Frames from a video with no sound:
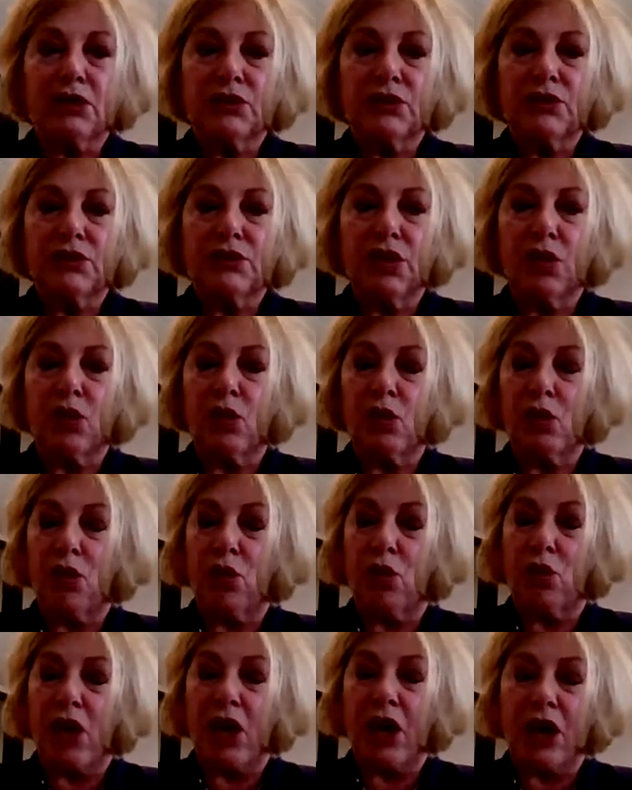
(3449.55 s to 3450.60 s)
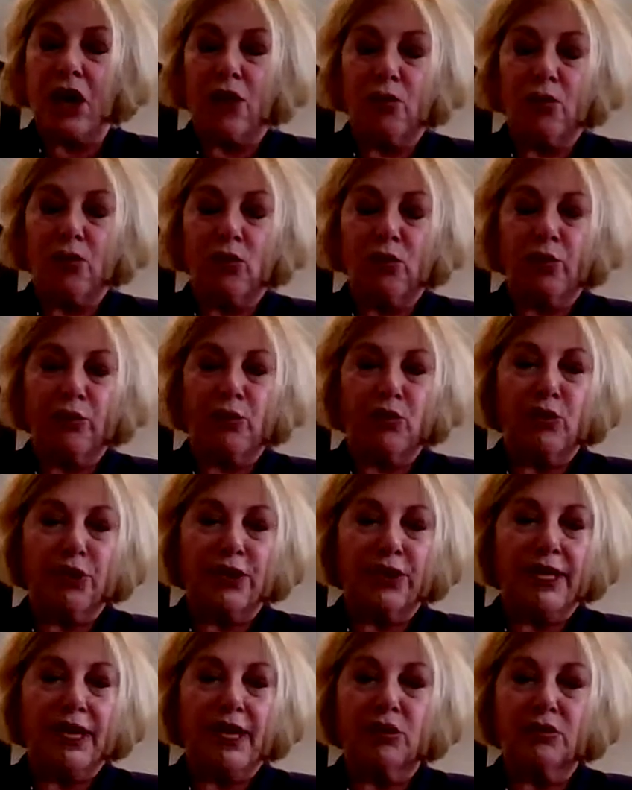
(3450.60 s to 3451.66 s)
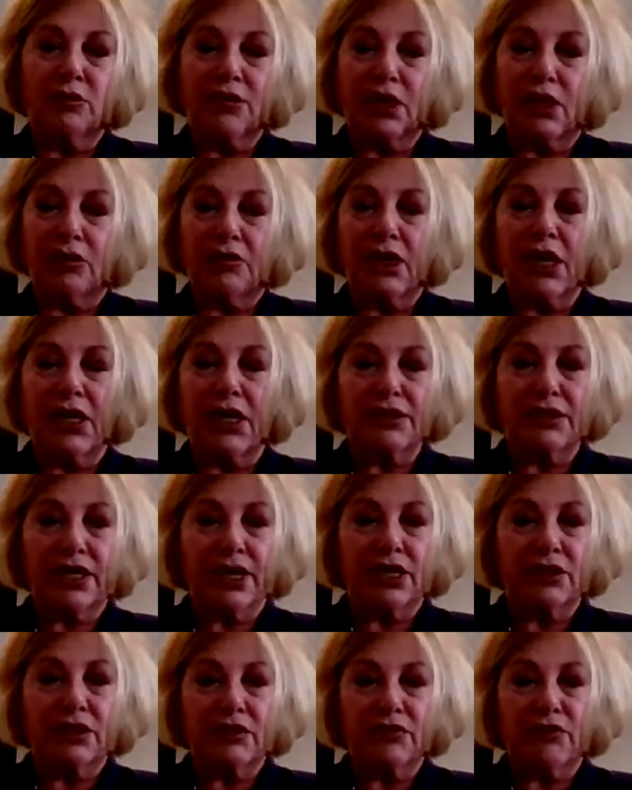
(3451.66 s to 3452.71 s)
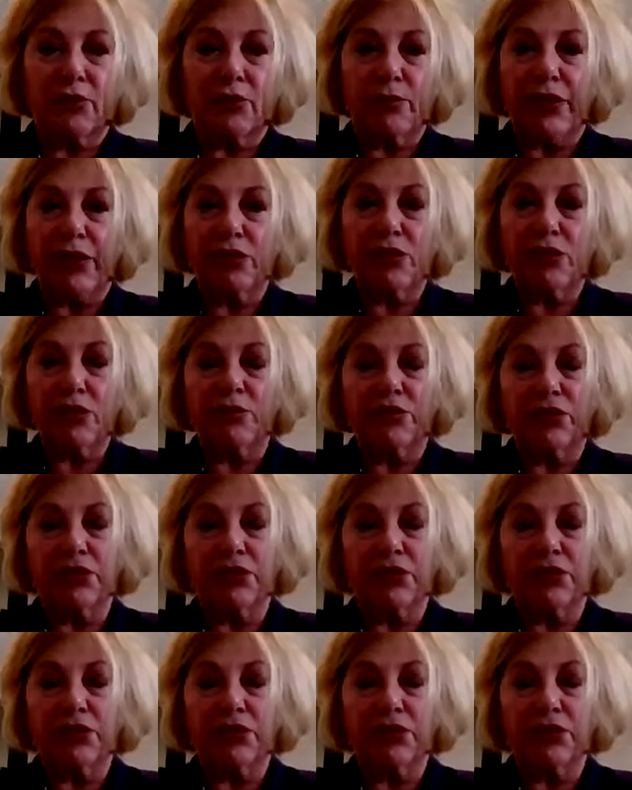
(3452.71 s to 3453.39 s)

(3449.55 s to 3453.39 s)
So we'll be putting out our contact information.